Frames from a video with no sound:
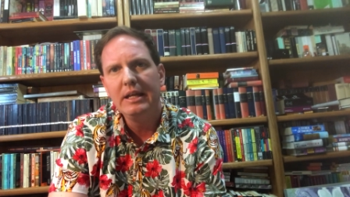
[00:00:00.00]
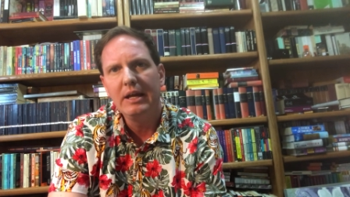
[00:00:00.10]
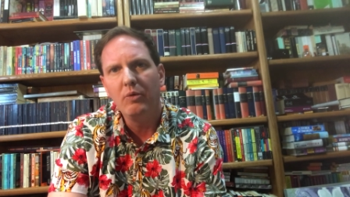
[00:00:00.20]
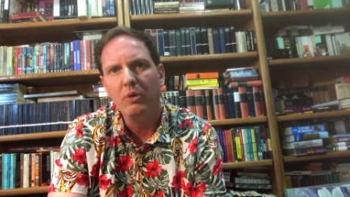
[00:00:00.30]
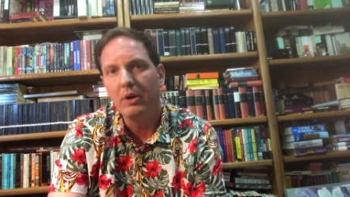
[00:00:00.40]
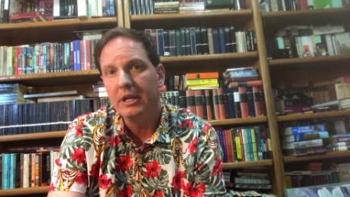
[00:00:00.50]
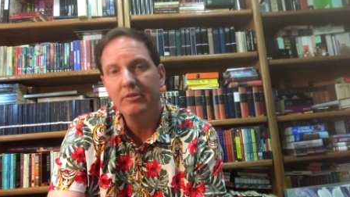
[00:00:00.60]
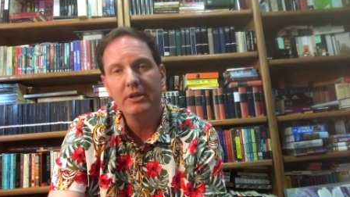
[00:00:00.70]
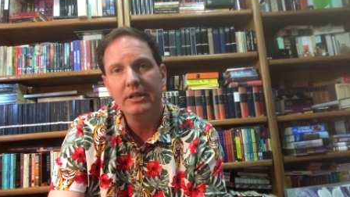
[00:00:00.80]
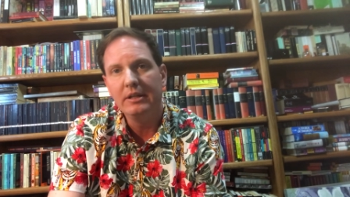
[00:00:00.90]
or
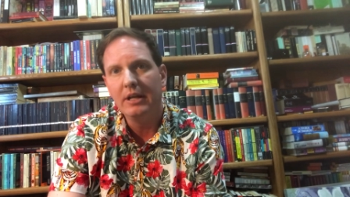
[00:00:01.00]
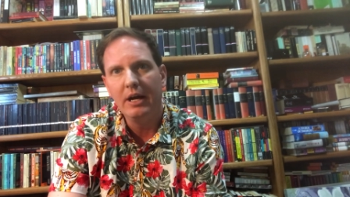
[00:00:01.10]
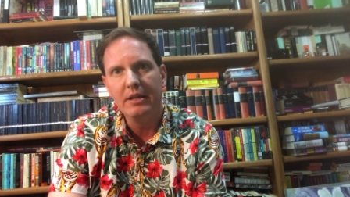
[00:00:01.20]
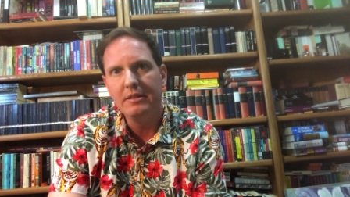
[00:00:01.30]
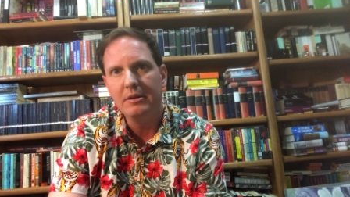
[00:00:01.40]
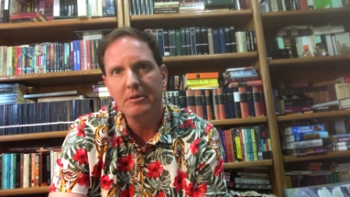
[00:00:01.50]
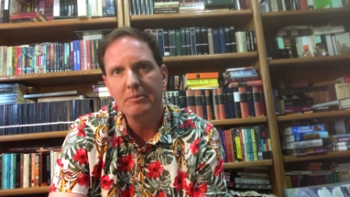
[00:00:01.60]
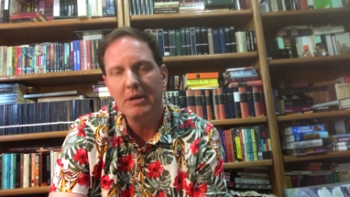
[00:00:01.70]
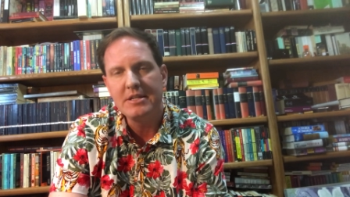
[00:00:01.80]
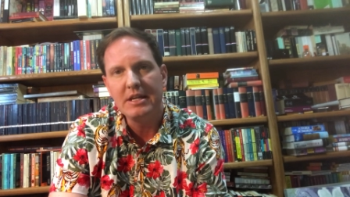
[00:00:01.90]
even uh, the
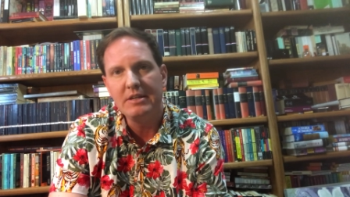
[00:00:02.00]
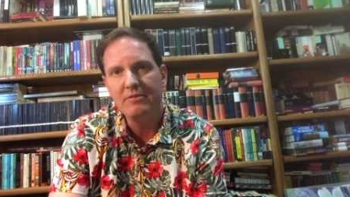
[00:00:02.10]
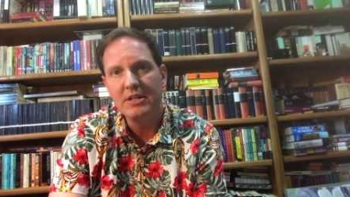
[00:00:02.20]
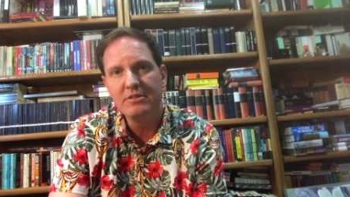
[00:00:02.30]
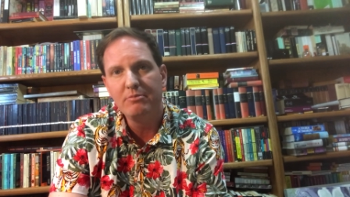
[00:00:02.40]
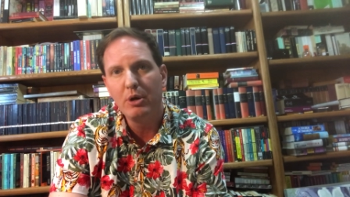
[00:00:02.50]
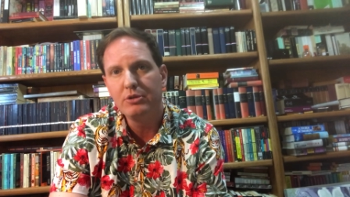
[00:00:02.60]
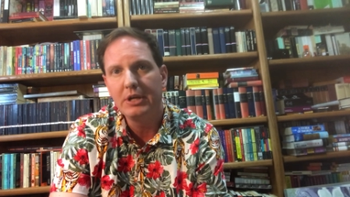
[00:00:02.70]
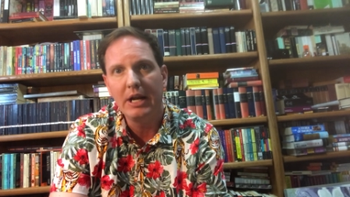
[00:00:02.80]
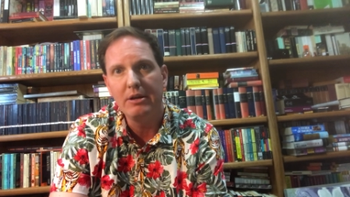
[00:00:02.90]
essay Defence of
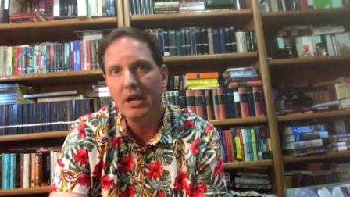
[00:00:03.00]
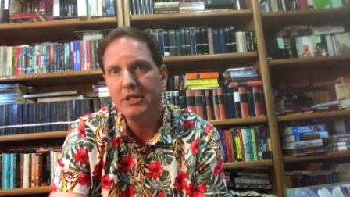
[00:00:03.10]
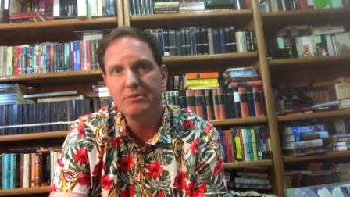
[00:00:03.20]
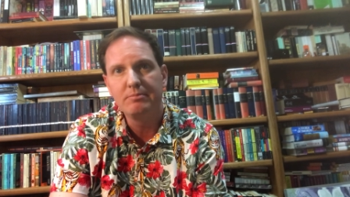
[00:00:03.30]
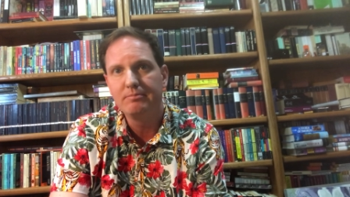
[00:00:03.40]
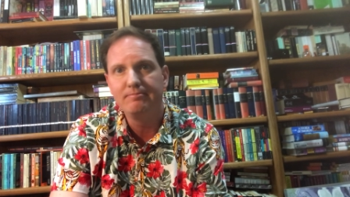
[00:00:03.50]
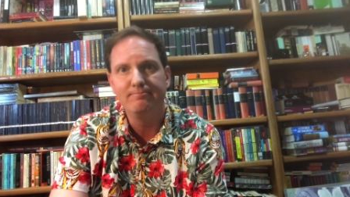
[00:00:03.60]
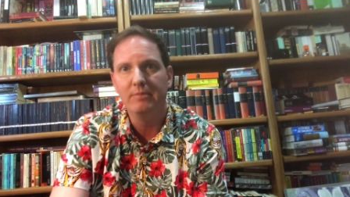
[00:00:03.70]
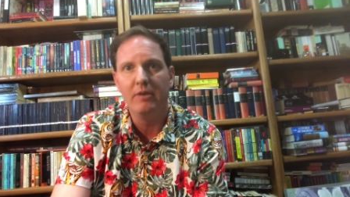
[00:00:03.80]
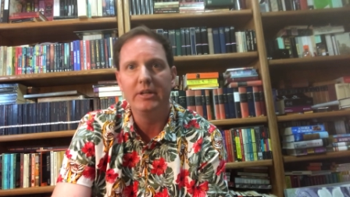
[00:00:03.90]
Poetry, and I, I, just
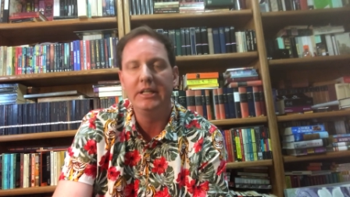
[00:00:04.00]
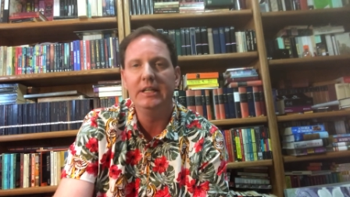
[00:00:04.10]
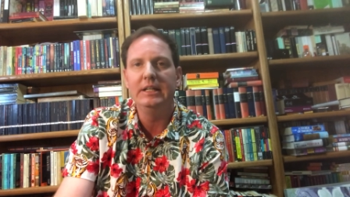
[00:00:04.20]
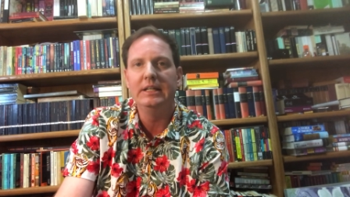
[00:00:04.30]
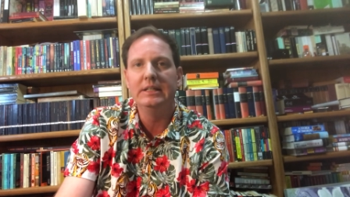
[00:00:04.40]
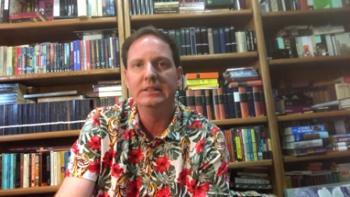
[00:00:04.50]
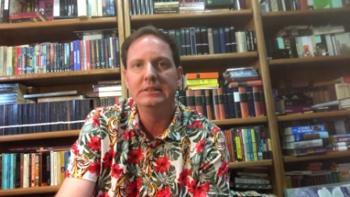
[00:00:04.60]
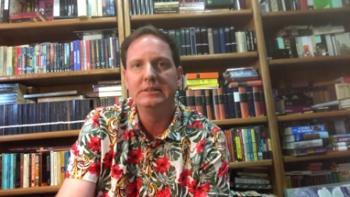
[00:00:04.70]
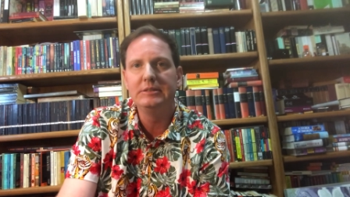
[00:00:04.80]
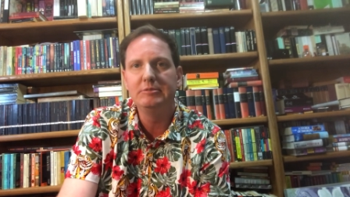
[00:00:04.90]
love it. He his
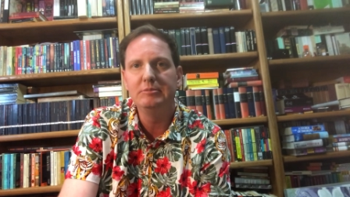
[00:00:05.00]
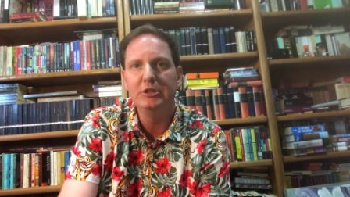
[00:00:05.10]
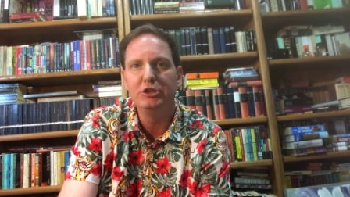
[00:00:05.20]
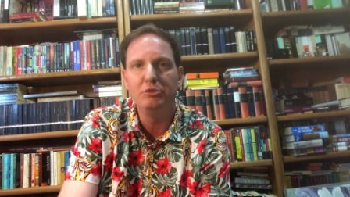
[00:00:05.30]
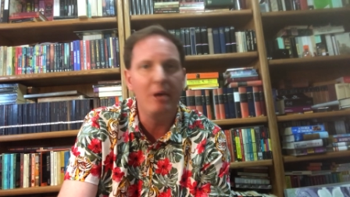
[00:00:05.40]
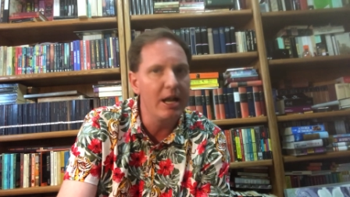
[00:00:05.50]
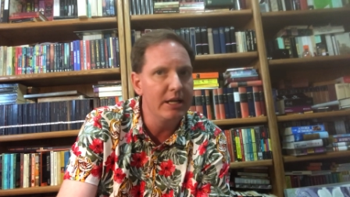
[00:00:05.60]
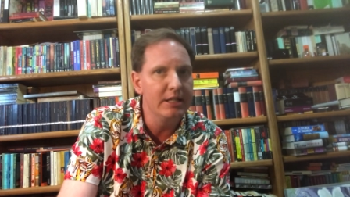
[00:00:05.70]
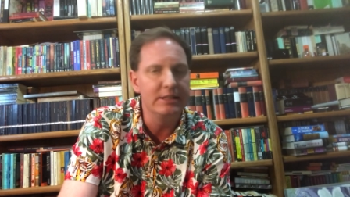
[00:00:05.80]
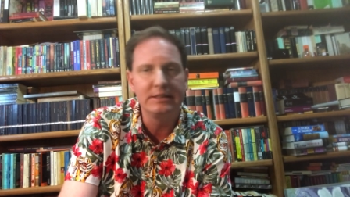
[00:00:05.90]
his
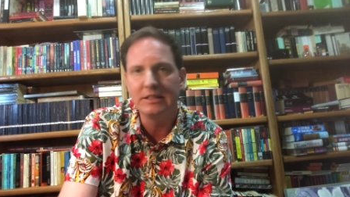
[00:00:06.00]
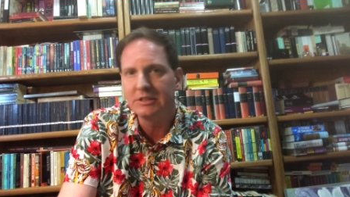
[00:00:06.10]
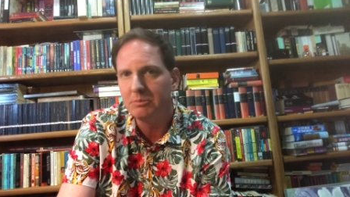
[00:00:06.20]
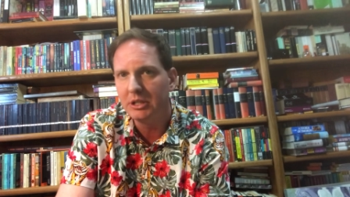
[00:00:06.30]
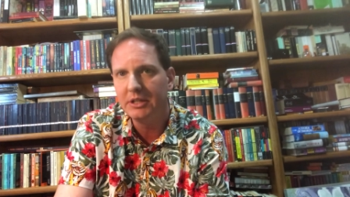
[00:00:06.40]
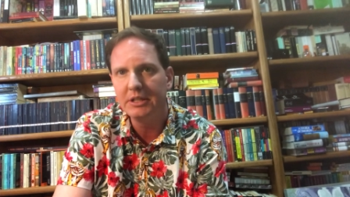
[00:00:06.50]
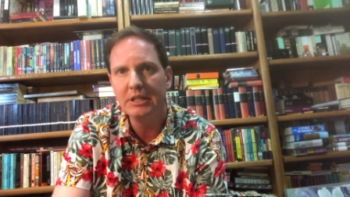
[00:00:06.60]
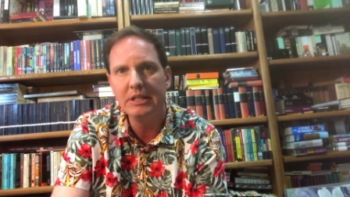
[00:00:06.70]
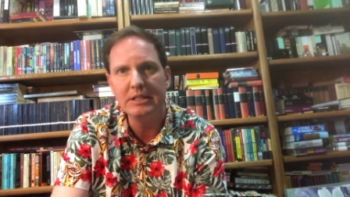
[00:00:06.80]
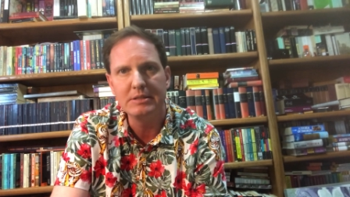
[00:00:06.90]
humanity, his
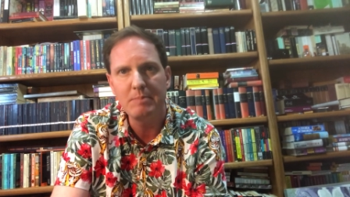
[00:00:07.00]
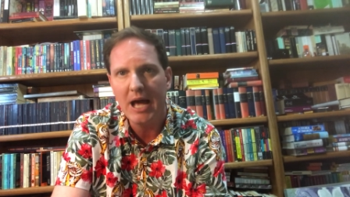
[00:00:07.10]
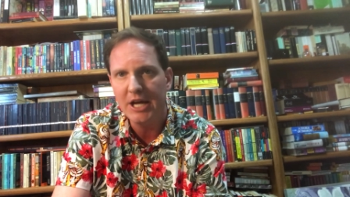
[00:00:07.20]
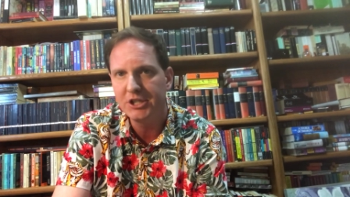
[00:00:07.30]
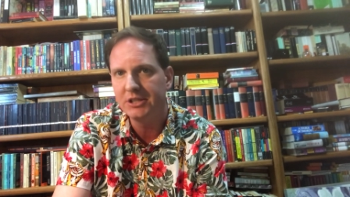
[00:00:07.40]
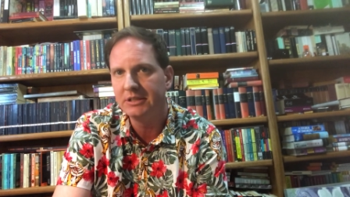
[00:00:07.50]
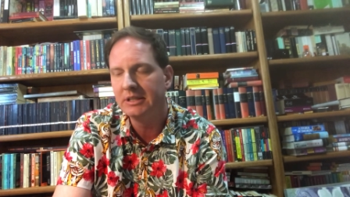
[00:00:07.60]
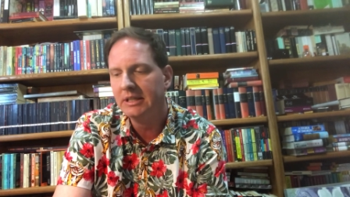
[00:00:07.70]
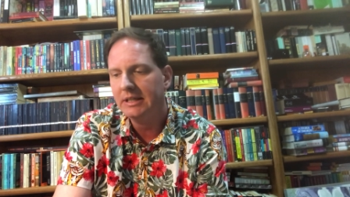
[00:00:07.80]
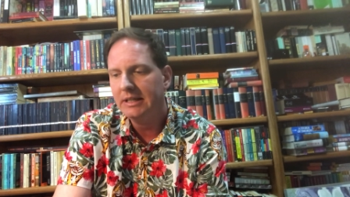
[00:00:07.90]
sensibility, his passion,
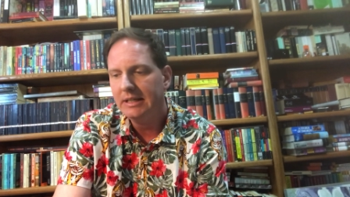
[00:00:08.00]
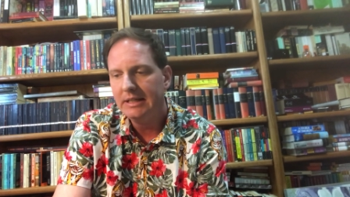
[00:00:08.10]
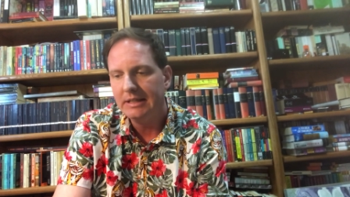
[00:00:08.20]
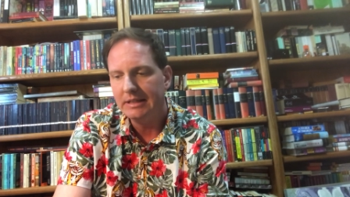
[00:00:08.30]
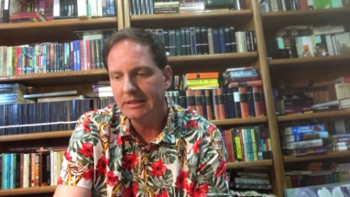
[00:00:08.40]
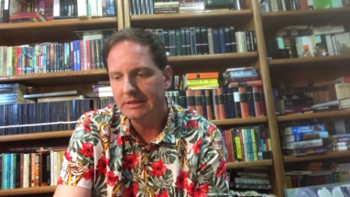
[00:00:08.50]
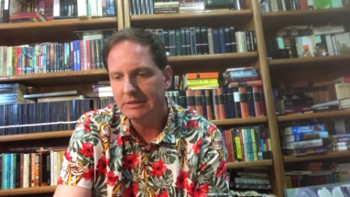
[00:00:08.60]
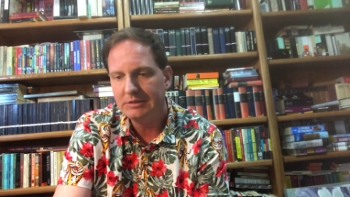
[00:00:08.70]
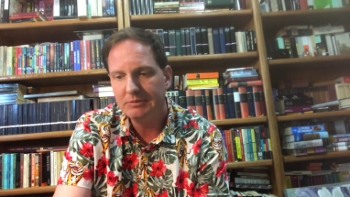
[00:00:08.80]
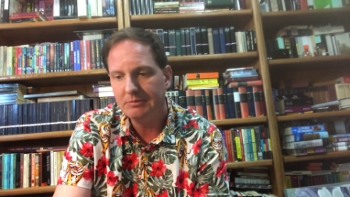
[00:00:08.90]

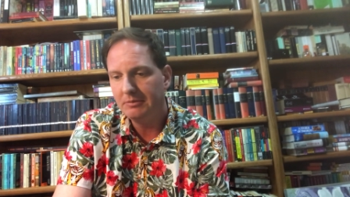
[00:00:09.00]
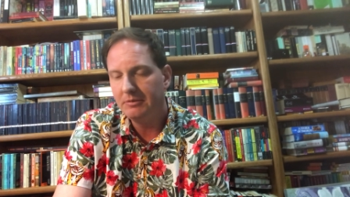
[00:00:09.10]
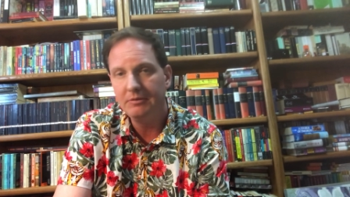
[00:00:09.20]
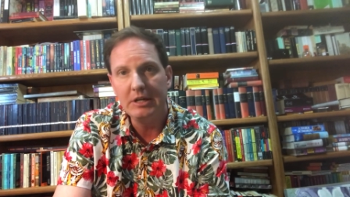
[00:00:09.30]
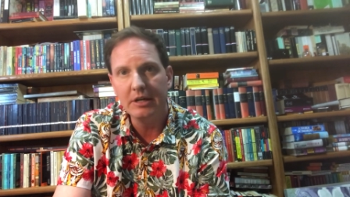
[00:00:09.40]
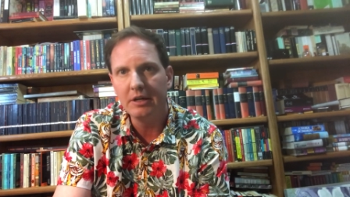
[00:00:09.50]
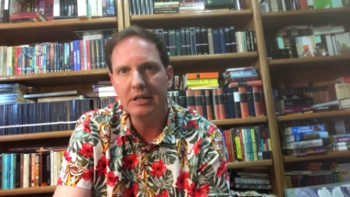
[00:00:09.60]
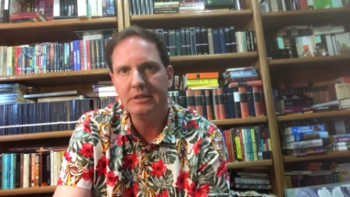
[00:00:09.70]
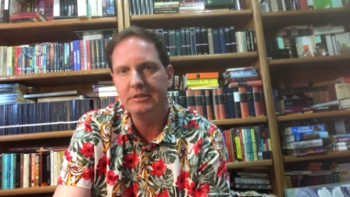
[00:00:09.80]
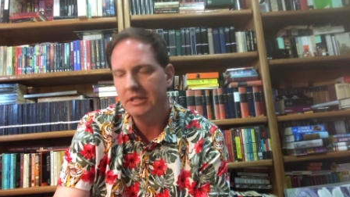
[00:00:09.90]
his fear.
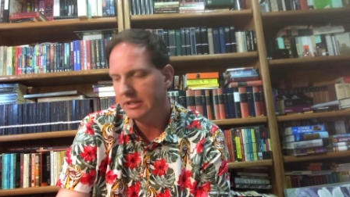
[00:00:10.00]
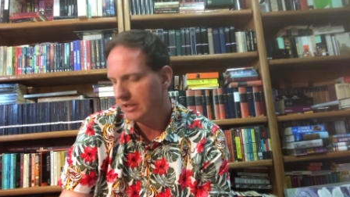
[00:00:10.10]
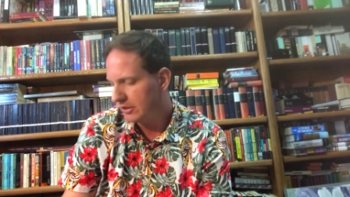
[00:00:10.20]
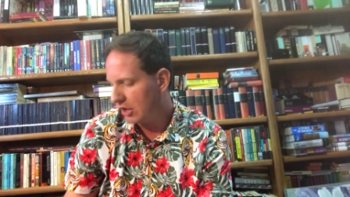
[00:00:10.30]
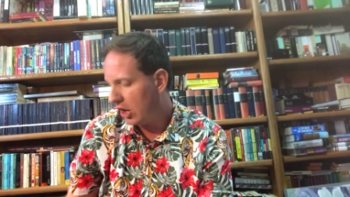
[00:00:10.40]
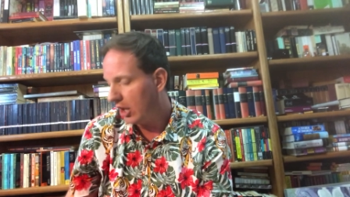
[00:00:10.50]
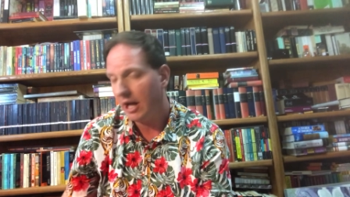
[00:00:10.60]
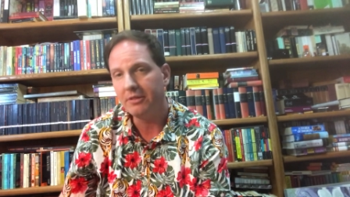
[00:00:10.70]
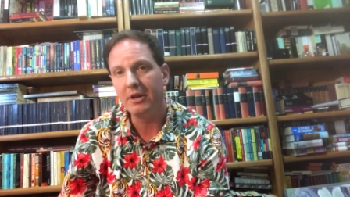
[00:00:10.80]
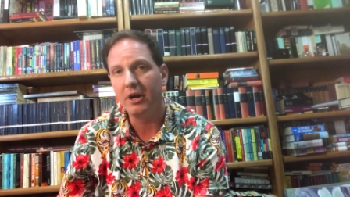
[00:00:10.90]
It, it, it's all
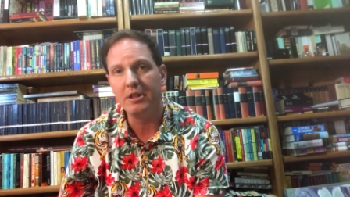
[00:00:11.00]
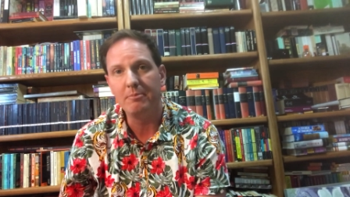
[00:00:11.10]
out there on the